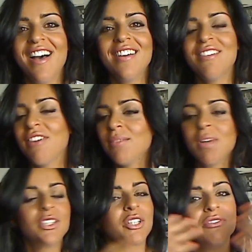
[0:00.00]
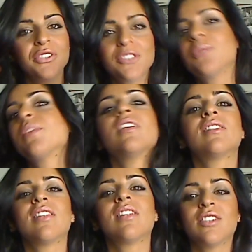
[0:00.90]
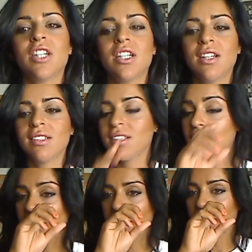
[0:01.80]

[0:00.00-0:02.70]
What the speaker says: if I made you confused with this lesson,